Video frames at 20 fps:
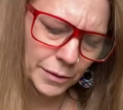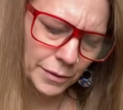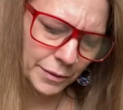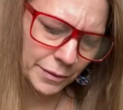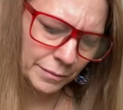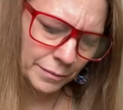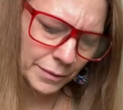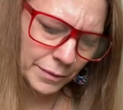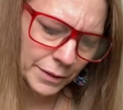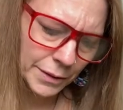
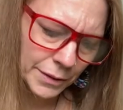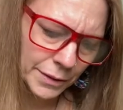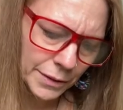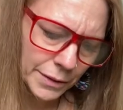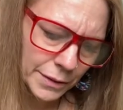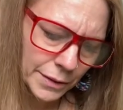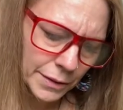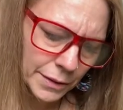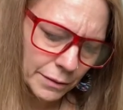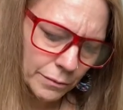And
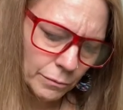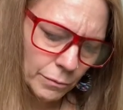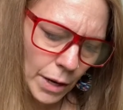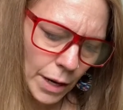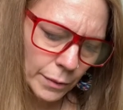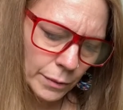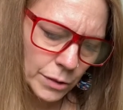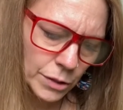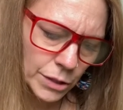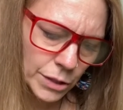
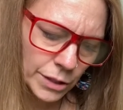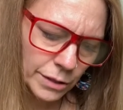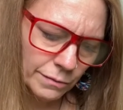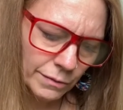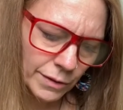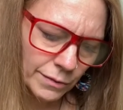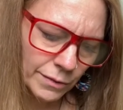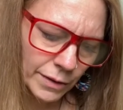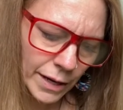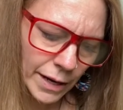why would she have
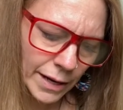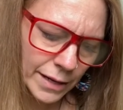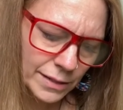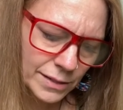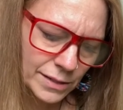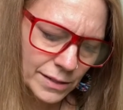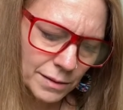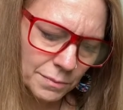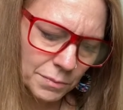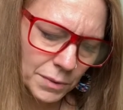even
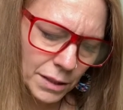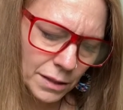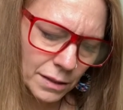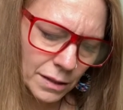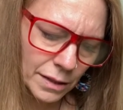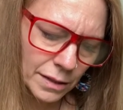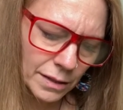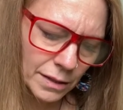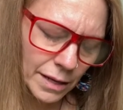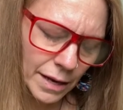asked something
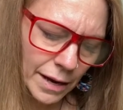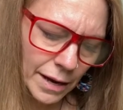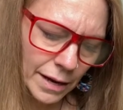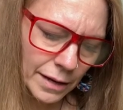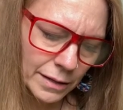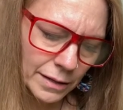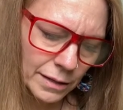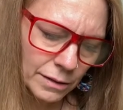like that?